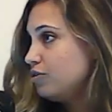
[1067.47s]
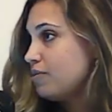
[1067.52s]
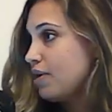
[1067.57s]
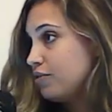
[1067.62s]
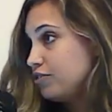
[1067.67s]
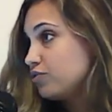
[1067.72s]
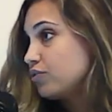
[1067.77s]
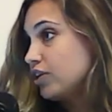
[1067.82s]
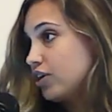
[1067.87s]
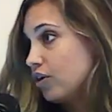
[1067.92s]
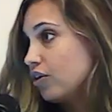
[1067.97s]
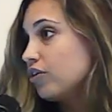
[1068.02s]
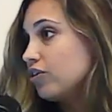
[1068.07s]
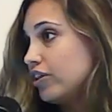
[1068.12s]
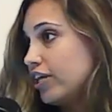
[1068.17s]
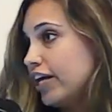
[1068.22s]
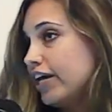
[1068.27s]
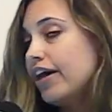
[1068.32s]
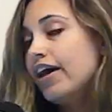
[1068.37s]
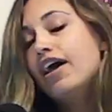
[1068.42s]
That was really right,
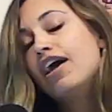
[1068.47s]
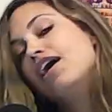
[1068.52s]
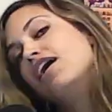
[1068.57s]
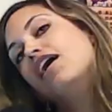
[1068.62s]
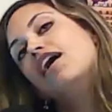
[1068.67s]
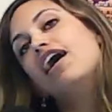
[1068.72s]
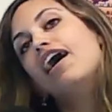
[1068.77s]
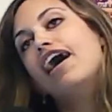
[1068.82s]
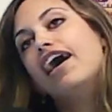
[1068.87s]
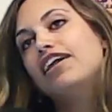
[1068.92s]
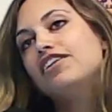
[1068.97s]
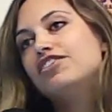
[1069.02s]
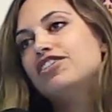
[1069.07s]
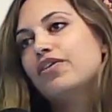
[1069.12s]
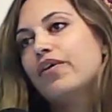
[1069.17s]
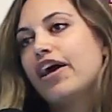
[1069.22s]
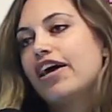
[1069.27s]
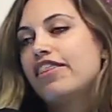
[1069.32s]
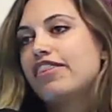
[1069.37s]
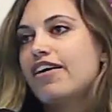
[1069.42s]
early. Right. And so
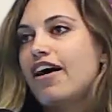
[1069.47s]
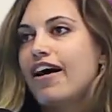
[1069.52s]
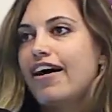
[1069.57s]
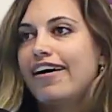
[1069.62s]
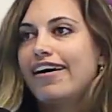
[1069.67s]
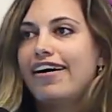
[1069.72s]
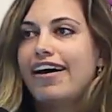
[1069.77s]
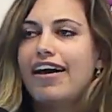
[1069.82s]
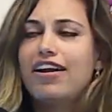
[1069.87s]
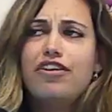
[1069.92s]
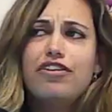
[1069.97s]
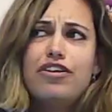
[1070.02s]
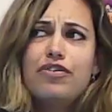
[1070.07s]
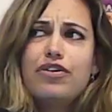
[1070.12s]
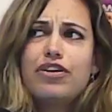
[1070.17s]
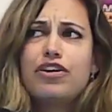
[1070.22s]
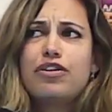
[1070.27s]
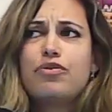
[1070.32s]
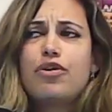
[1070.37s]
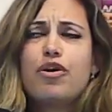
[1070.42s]
I thought, I don't know what
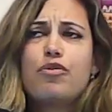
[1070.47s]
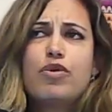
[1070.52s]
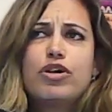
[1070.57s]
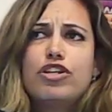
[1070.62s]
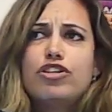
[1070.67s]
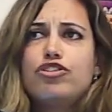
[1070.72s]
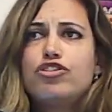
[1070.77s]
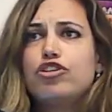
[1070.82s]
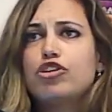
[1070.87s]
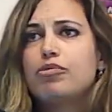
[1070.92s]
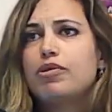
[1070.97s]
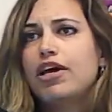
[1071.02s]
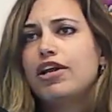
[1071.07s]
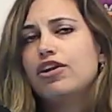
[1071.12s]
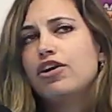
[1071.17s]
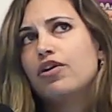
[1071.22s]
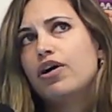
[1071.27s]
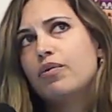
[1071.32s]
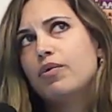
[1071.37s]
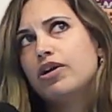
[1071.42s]
I, I want to do, but I
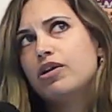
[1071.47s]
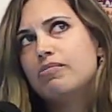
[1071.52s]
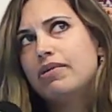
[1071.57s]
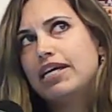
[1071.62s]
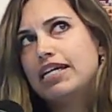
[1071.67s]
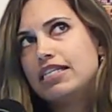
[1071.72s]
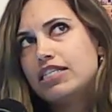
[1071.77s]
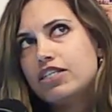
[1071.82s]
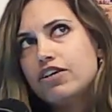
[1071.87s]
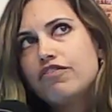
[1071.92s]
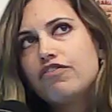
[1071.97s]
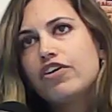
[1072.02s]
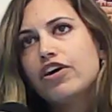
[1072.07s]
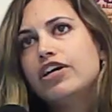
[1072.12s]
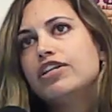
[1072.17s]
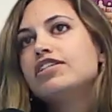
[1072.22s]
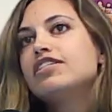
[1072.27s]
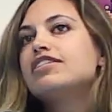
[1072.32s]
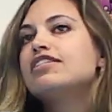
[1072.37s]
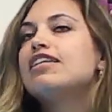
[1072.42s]
know I want to make a
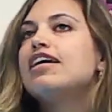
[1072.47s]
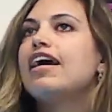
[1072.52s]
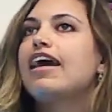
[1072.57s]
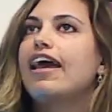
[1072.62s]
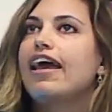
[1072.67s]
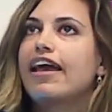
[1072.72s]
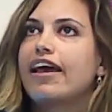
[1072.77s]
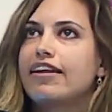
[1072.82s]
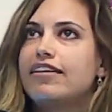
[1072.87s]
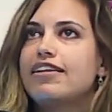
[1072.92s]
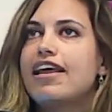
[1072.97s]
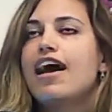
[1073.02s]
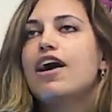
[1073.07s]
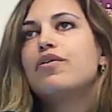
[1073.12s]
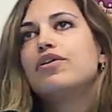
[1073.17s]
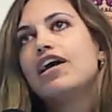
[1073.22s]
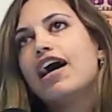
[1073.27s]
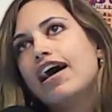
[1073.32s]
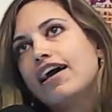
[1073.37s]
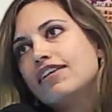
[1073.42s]
difference. And now,
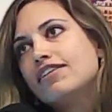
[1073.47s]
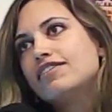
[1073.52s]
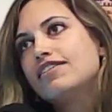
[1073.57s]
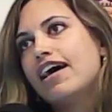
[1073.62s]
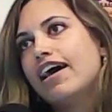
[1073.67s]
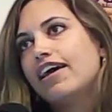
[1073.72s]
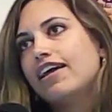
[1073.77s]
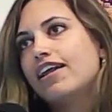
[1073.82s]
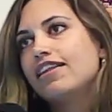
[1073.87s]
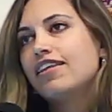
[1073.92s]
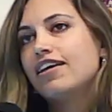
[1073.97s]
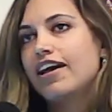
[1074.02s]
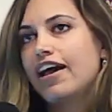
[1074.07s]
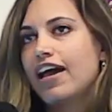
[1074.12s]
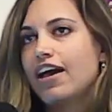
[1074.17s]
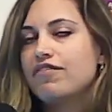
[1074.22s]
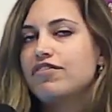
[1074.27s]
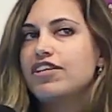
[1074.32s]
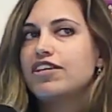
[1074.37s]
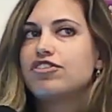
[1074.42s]
in hindsight, I think I
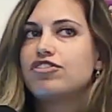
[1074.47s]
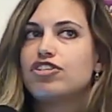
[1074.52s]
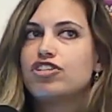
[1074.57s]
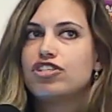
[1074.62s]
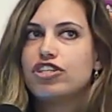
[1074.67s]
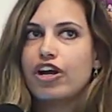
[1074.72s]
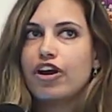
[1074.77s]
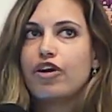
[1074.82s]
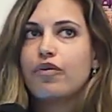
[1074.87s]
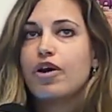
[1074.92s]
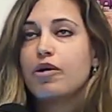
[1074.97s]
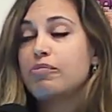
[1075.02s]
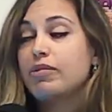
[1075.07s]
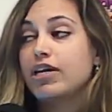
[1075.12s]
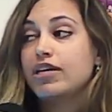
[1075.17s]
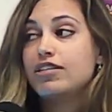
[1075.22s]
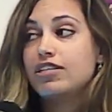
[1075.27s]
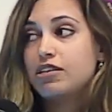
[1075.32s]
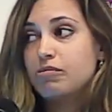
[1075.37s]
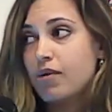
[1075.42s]
have things to share around being
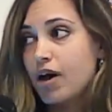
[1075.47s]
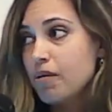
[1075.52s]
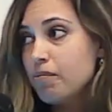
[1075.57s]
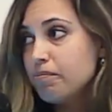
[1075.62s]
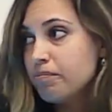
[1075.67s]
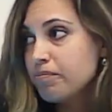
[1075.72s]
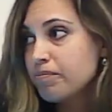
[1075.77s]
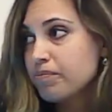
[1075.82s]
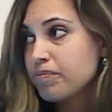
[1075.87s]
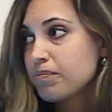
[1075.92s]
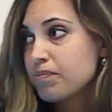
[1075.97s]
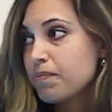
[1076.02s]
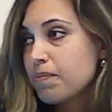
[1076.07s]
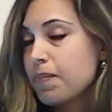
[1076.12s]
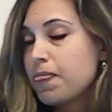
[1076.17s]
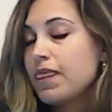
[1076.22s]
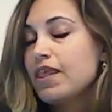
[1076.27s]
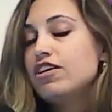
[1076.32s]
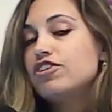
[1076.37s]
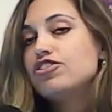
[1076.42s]
a teen mom.
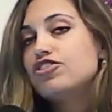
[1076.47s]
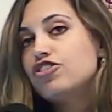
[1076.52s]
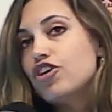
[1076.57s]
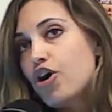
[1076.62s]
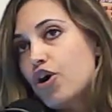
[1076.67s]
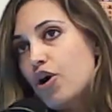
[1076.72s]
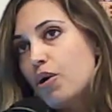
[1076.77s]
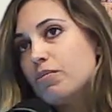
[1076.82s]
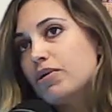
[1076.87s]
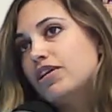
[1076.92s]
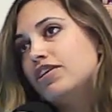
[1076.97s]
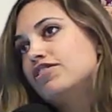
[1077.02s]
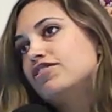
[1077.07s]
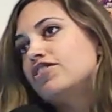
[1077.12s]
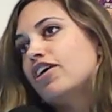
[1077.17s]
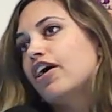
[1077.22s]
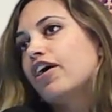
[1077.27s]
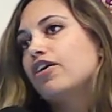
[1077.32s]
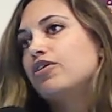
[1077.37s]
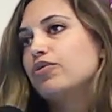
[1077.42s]
Right. So I'm going to
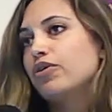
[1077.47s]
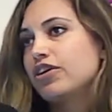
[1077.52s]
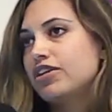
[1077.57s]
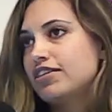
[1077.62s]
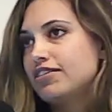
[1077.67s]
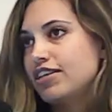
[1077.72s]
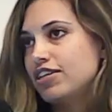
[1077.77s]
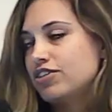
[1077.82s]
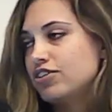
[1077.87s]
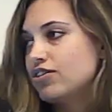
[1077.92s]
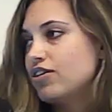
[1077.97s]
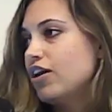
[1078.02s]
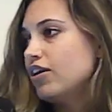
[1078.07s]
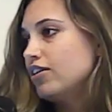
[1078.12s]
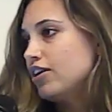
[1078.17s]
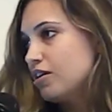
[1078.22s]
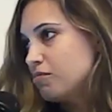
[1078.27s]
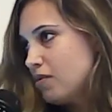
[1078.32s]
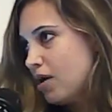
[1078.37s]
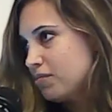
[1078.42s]
start an organization called
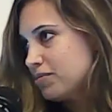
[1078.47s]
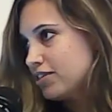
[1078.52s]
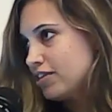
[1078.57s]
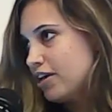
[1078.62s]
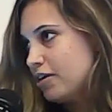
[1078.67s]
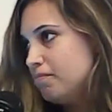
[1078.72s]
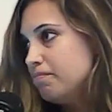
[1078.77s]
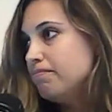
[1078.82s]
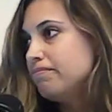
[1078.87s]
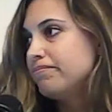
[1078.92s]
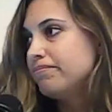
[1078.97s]
Young Moms Club.